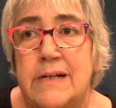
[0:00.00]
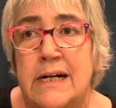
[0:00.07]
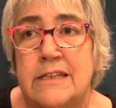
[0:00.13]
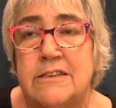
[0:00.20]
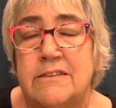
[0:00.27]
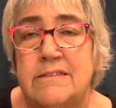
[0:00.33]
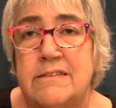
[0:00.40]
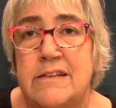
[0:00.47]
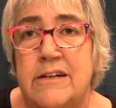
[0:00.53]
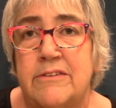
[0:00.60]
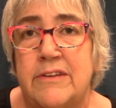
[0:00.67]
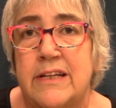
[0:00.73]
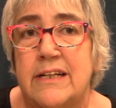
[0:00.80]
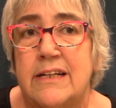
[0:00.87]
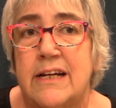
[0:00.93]
I just know
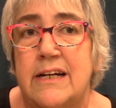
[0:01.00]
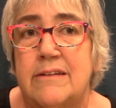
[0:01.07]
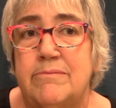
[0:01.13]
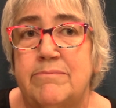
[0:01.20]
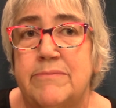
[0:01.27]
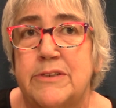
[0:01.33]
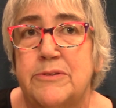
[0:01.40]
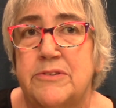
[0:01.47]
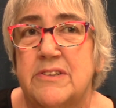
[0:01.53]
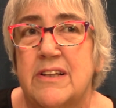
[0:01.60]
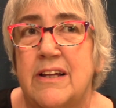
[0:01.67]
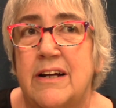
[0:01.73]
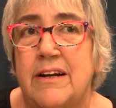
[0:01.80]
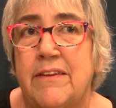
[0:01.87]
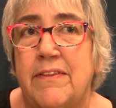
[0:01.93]
that uh, there's a
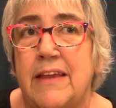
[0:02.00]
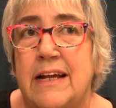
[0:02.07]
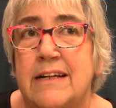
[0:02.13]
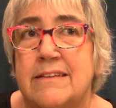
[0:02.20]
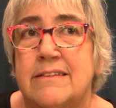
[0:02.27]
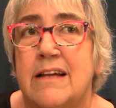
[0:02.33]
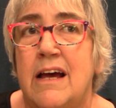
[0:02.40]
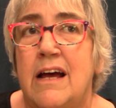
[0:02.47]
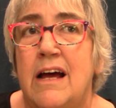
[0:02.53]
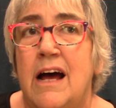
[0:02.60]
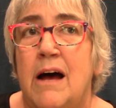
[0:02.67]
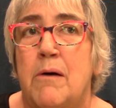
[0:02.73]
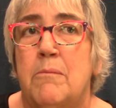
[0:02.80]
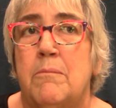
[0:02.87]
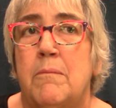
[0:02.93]
lot of things.
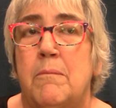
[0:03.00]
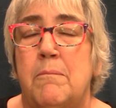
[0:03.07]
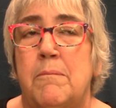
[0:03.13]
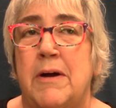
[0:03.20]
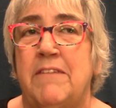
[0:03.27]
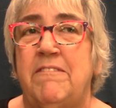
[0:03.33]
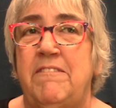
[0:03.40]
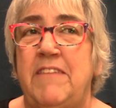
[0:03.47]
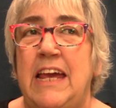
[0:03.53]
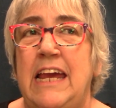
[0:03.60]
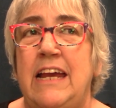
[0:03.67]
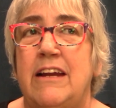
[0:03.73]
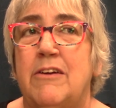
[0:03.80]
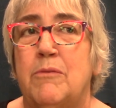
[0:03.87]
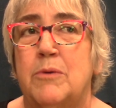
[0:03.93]
My
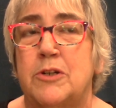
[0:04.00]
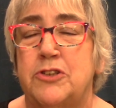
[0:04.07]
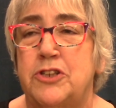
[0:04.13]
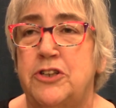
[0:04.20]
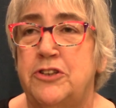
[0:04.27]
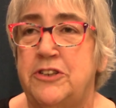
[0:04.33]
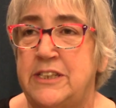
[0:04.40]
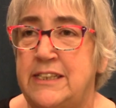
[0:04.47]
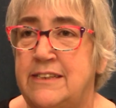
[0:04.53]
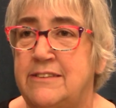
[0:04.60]
feet were turned in